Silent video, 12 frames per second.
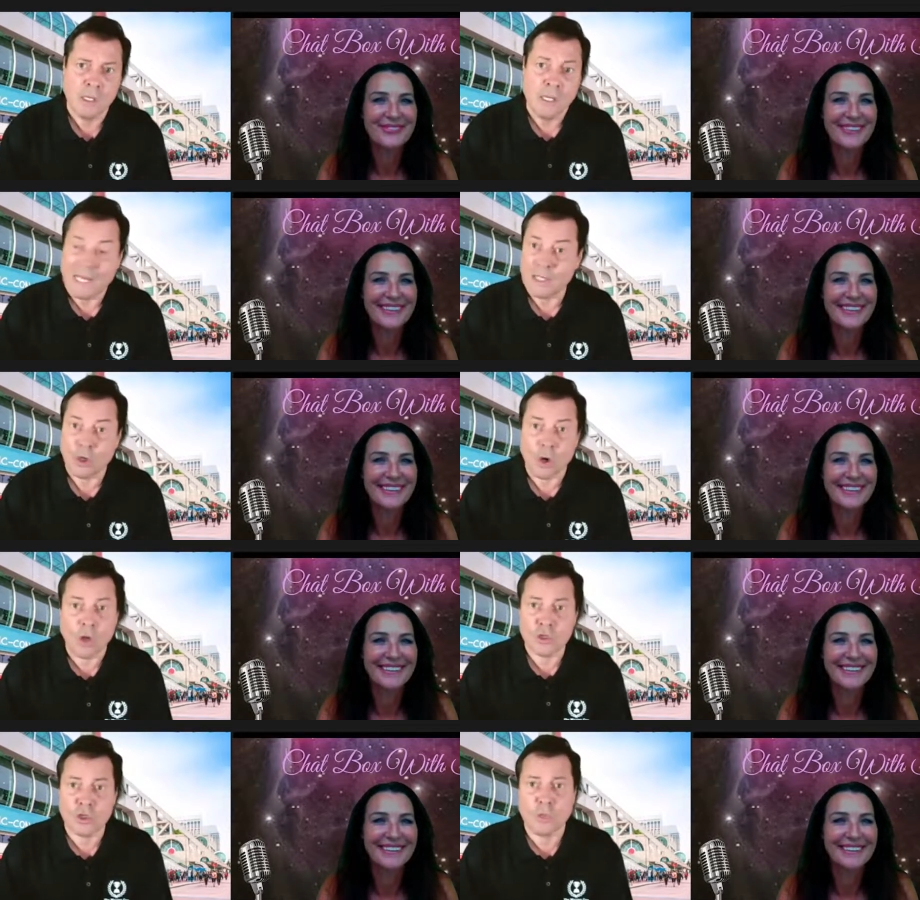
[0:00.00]
Speaker 1: and they're
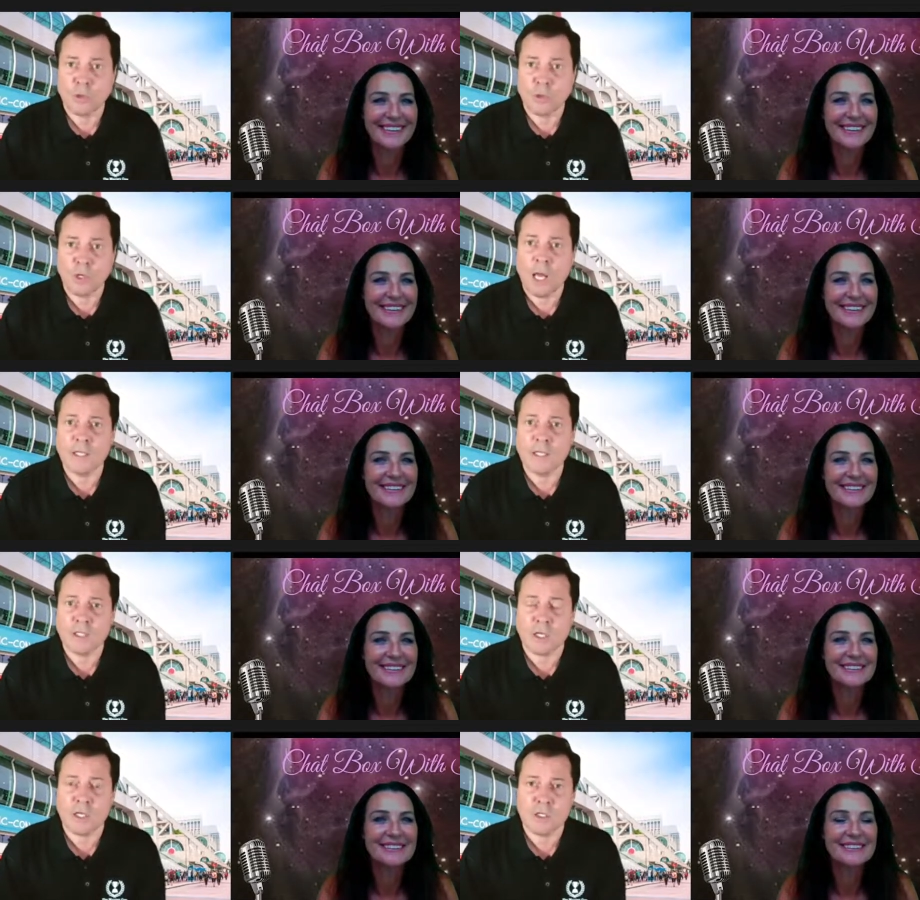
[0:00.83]
all super nice
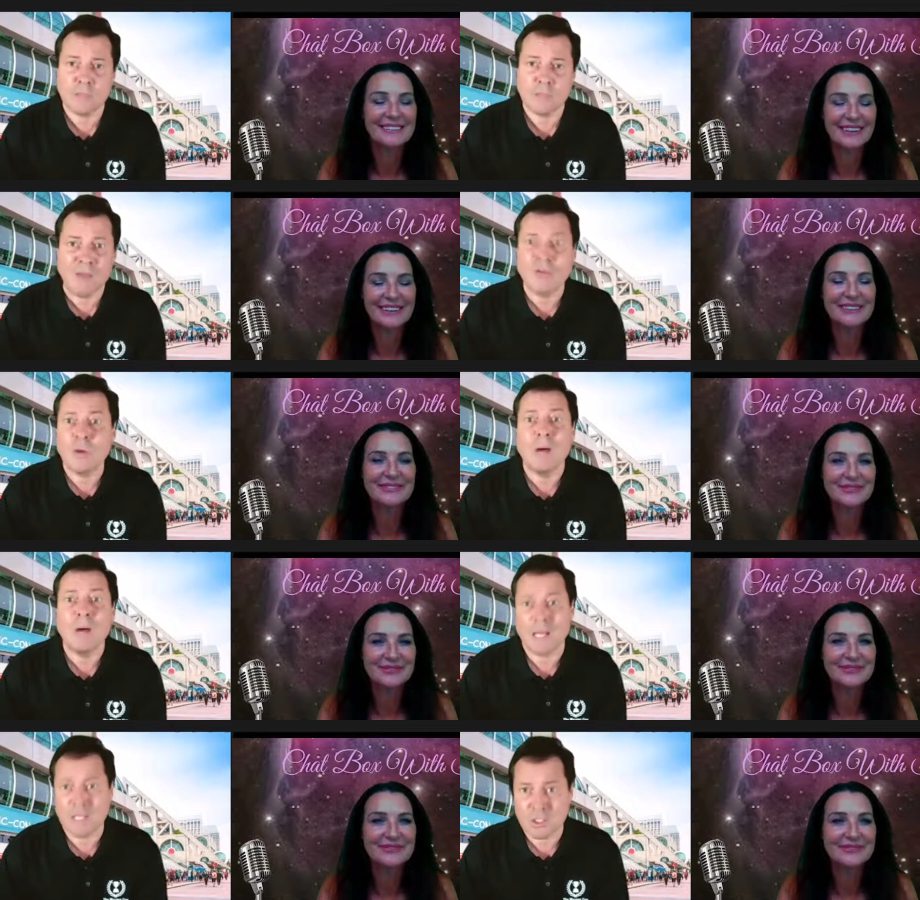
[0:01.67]
because right.
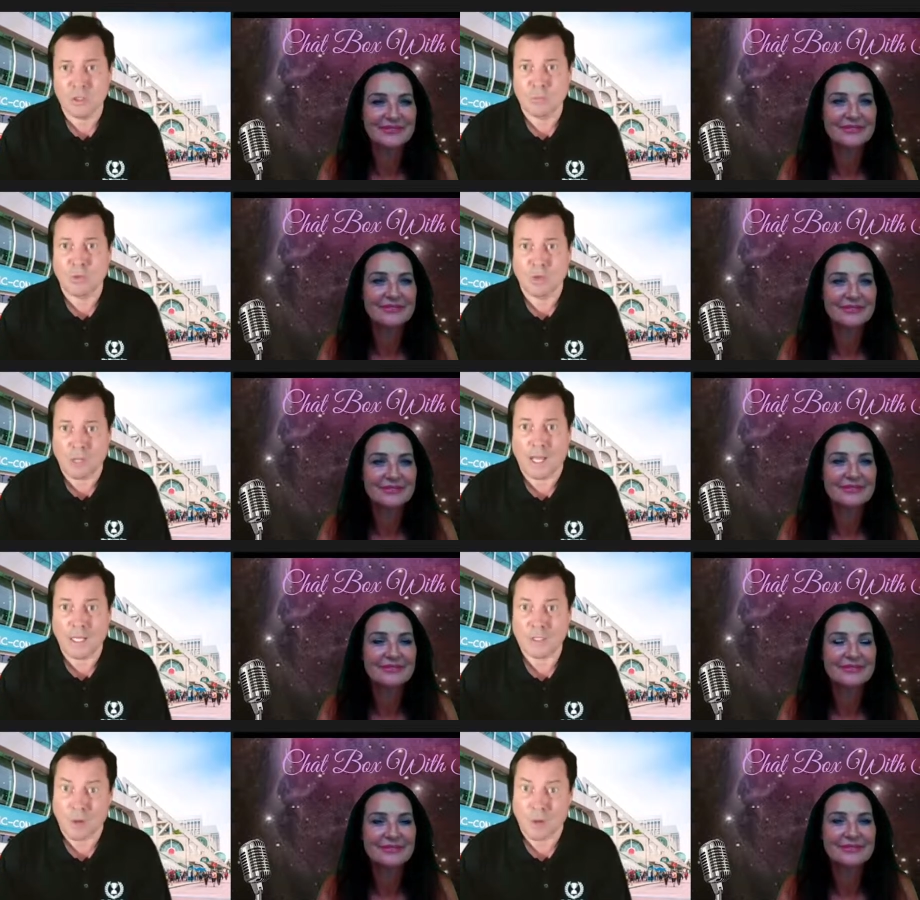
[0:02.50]
everybody's super
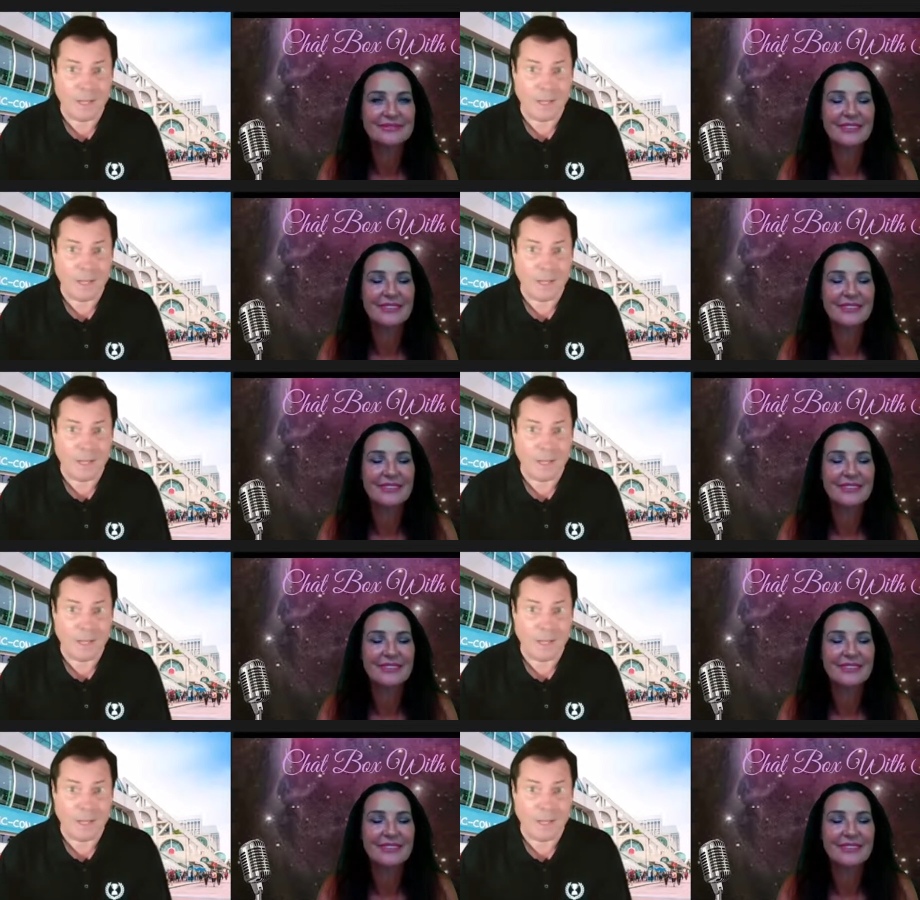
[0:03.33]
nice, right?